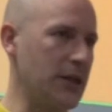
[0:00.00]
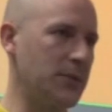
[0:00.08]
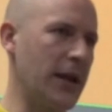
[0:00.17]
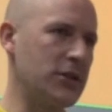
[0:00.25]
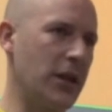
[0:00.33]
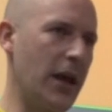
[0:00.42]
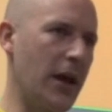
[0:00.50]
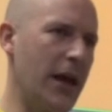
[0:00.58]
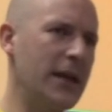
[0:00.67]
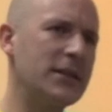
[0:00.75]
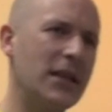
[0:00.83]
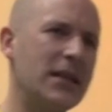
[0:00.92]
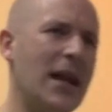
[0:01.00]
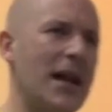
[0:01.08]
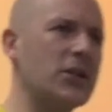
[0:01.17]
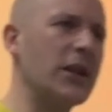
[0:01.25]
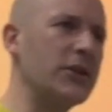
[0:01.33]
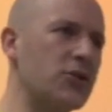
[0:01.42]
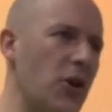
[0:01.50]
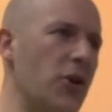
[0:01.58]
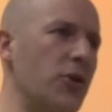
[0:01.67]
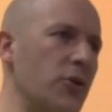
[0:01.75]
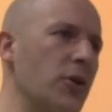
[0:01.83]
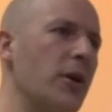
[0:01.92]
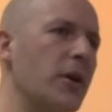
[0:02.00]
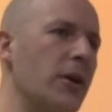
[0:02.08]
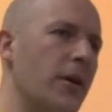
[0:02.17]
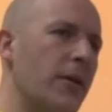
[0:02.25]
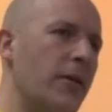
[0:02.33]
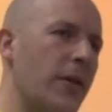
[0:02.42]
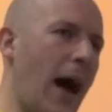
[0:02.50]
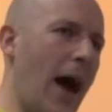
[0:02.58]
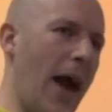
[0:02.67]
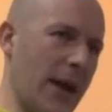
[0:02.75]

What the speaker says: explanation here. Is this actually true that